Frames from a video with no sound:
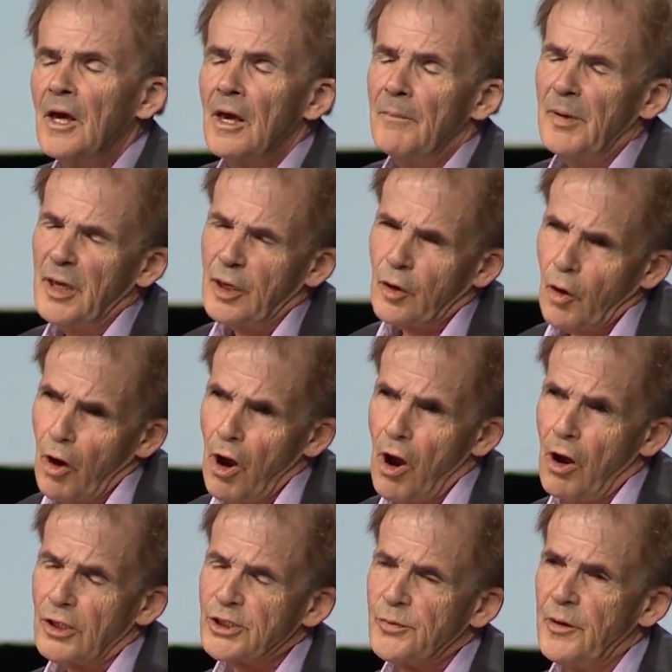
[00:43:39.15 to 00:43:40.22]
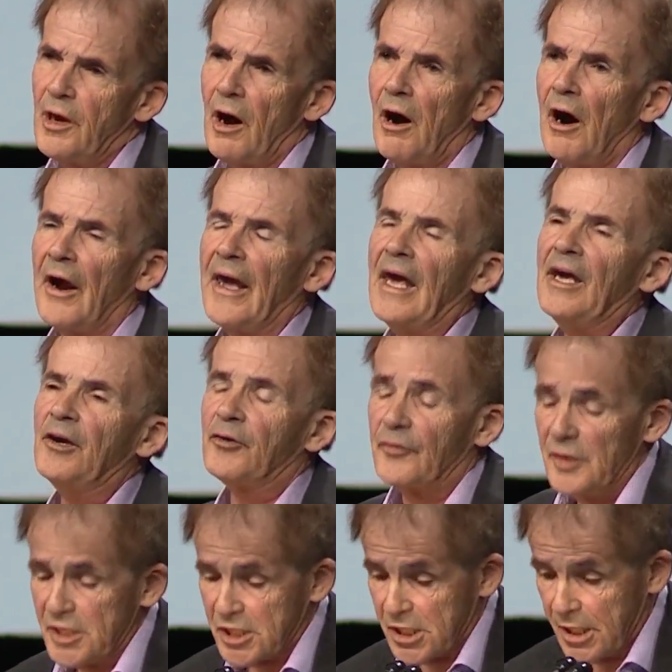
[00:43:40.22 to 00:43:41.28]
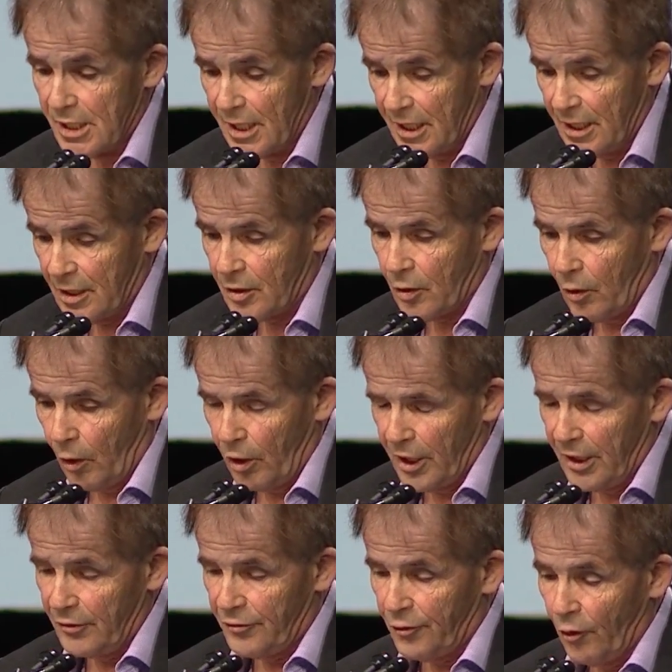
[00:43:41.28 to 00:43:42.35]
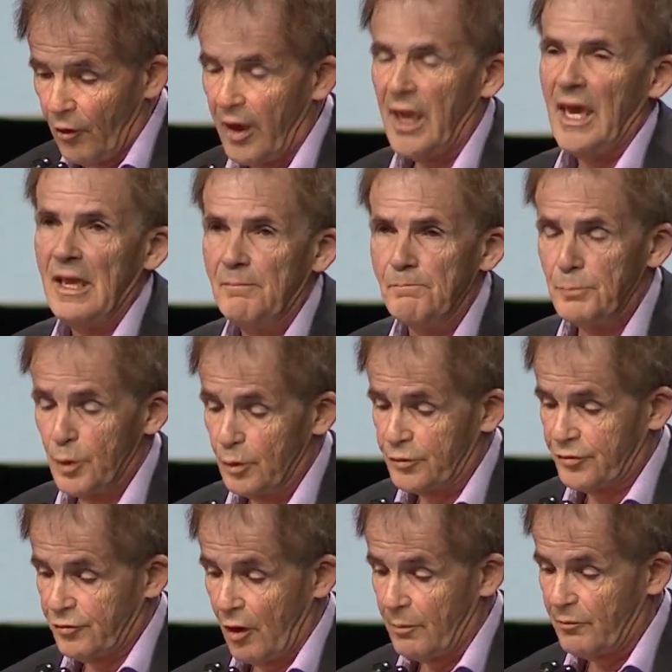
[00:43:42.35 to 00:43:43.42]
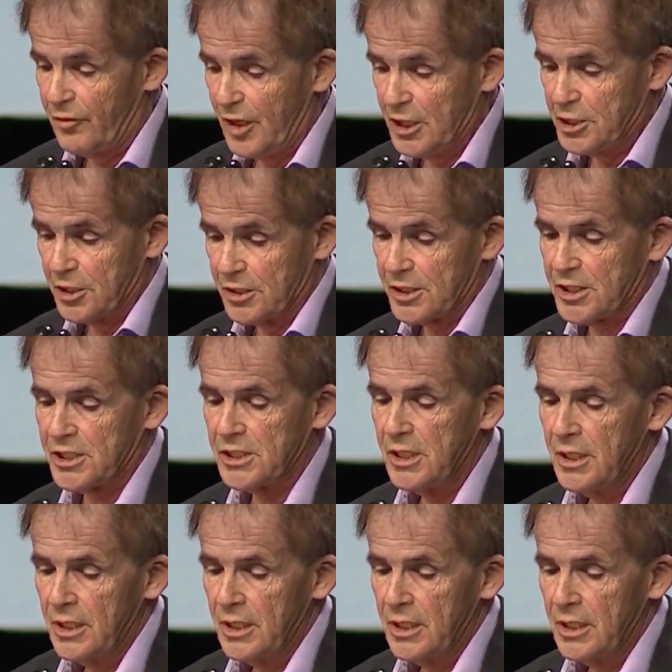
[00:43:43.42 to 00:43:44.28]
Because we are increasingly calling for input from regions,